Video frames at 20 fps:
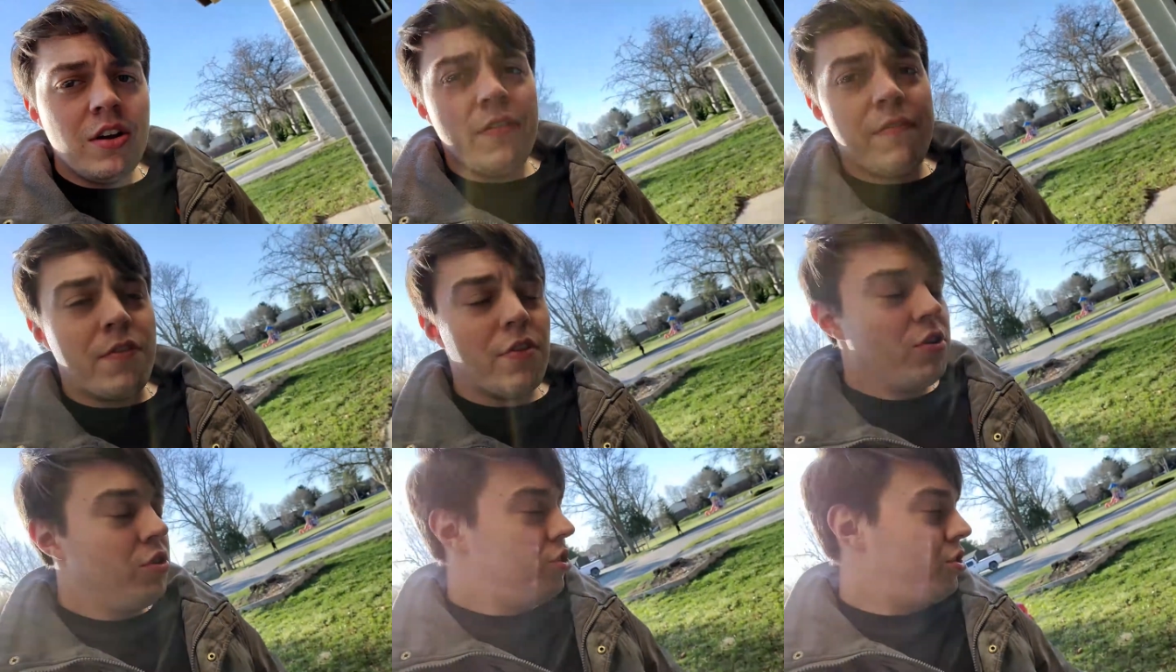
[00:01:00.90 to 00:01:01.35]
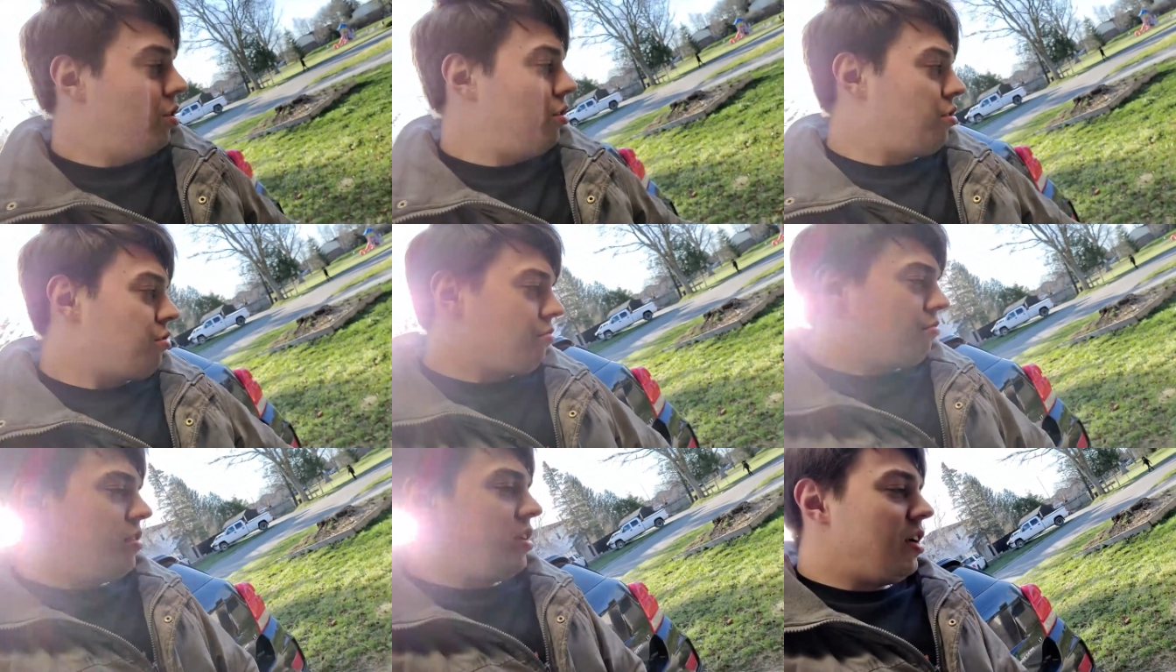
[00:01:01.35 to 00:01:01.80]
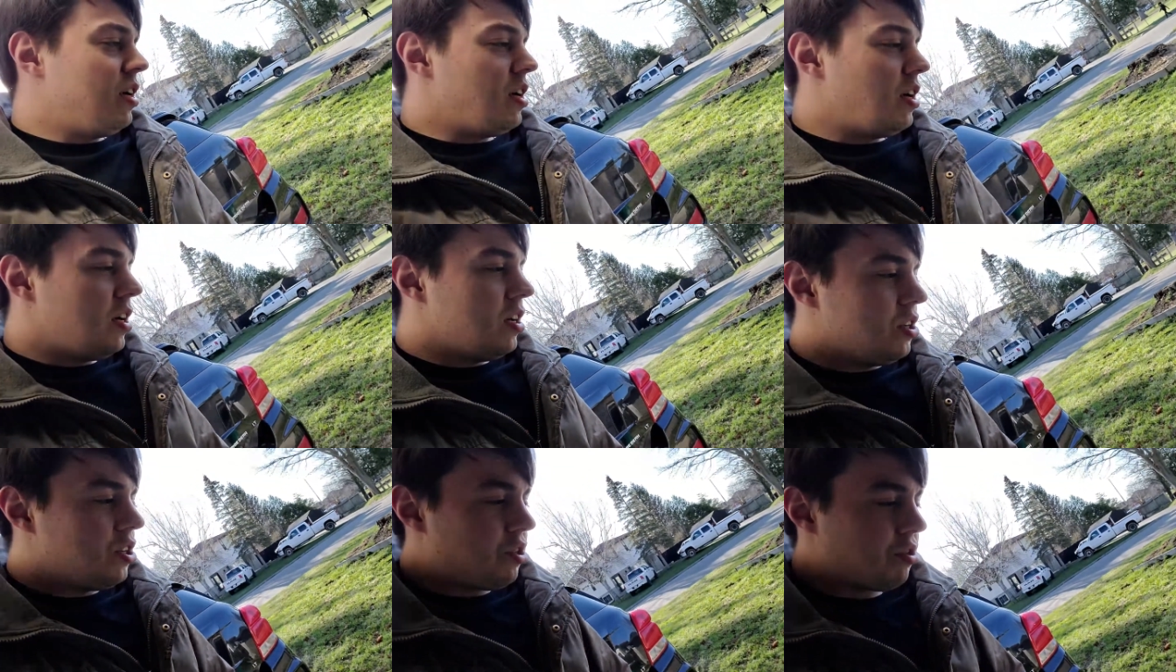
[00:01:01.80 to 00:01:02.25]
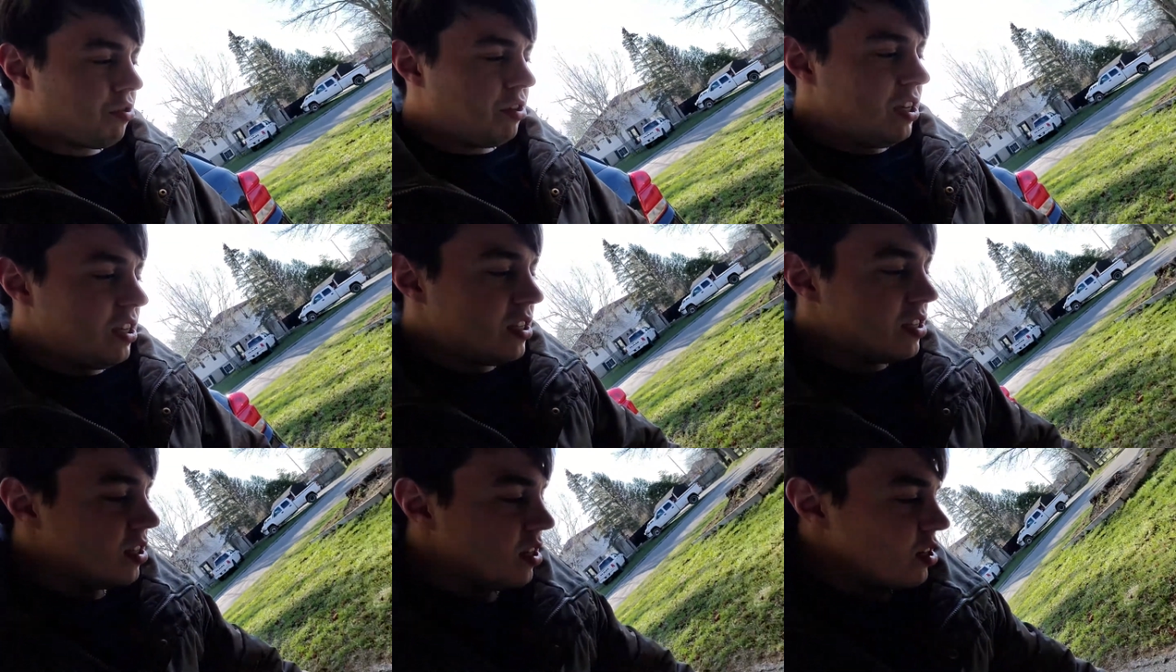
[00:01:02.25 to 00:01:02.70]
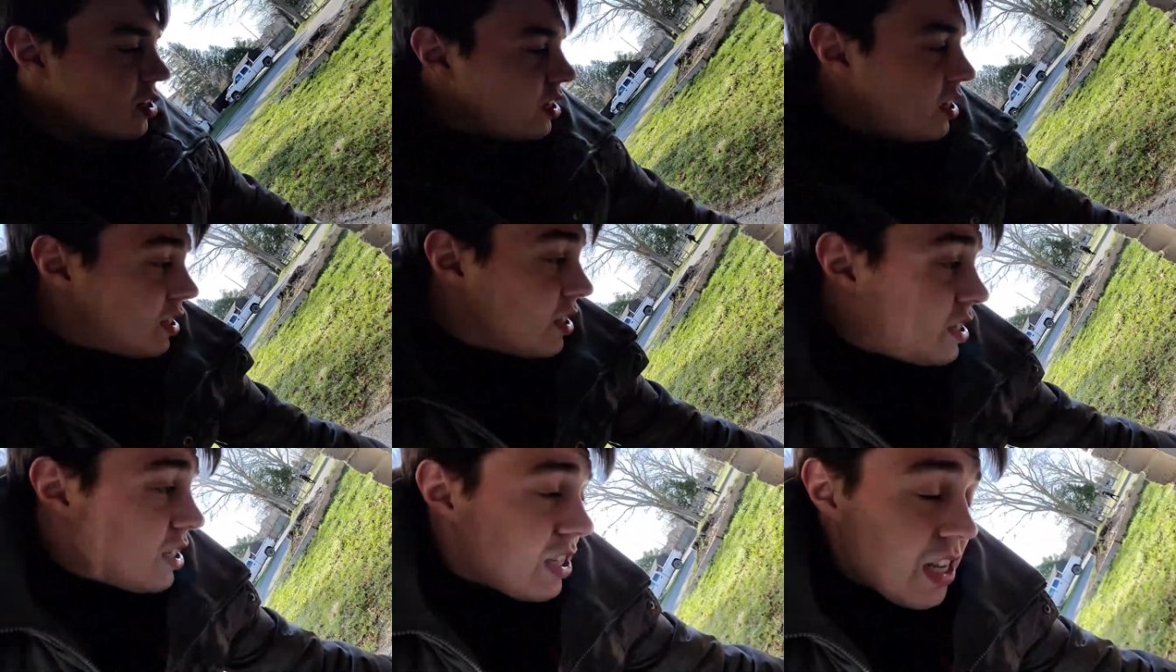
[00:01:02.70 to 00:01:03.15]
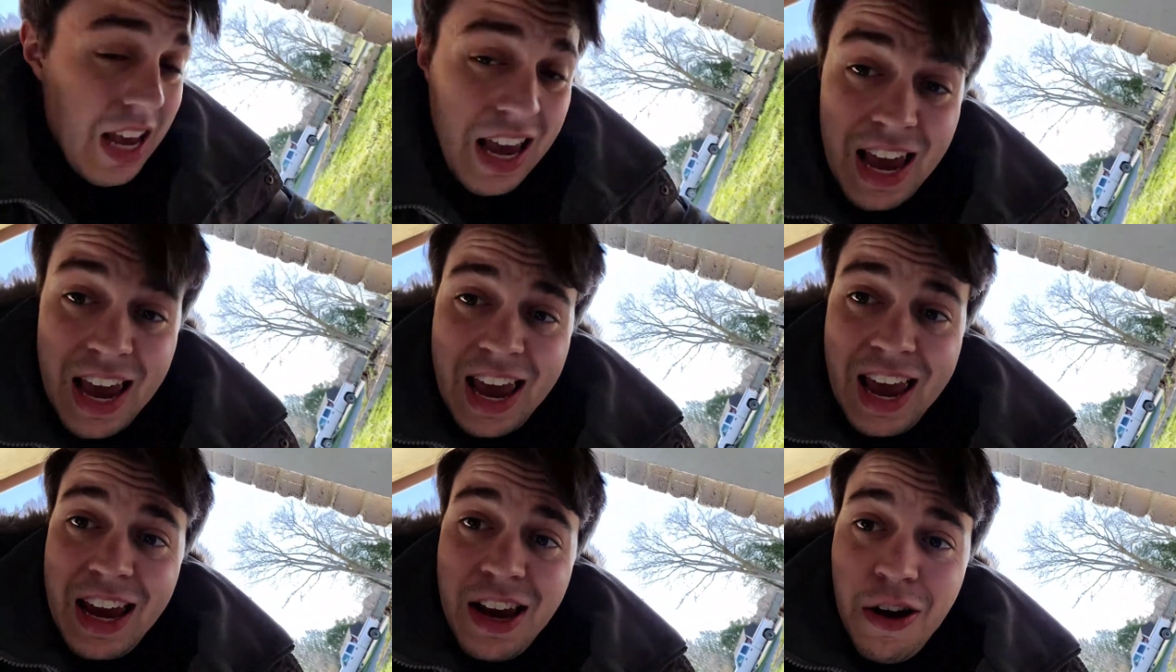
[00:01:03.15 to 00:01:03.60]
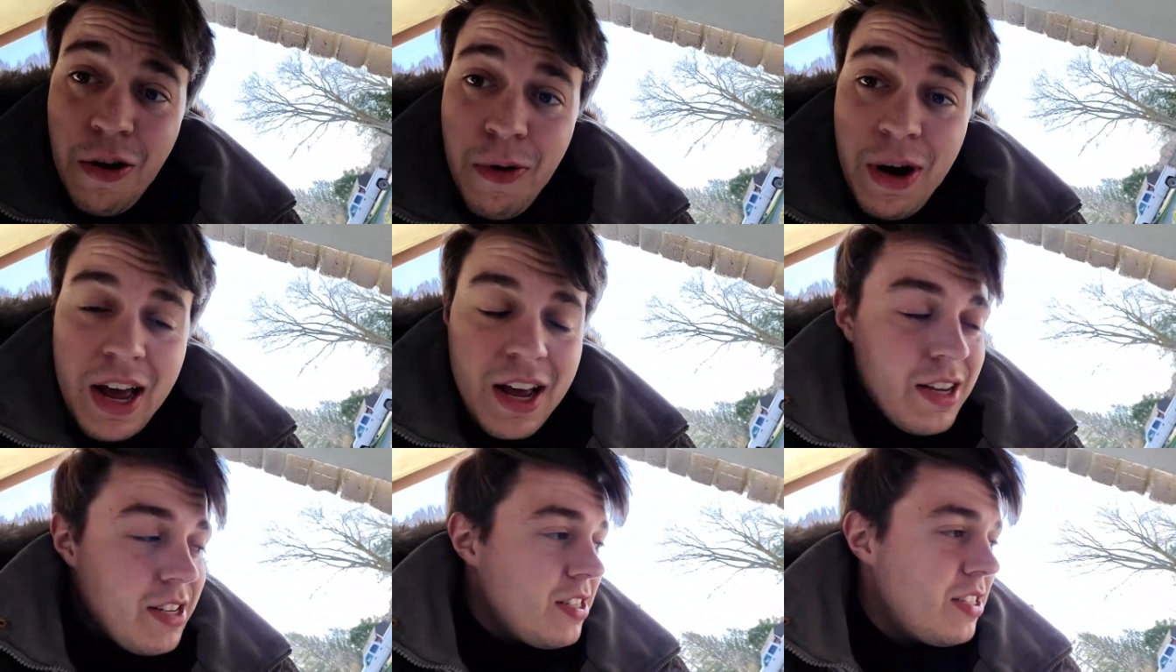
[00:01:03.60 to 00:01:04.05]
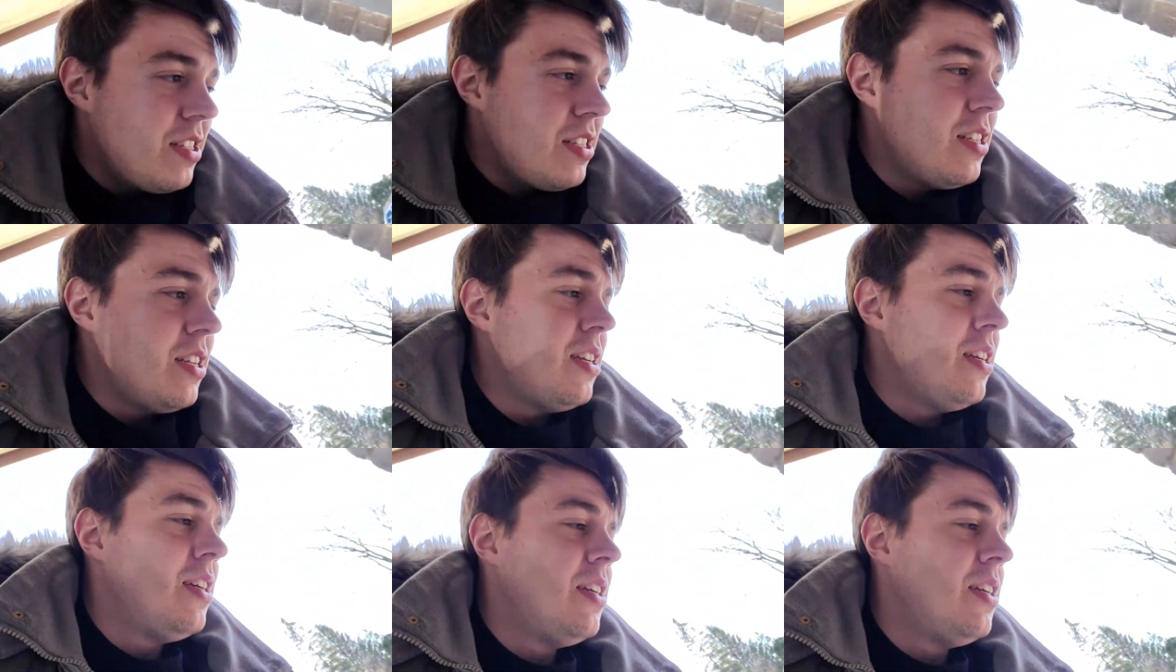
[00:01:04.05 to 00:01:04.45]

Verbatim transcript: version 3 Street Series AOS.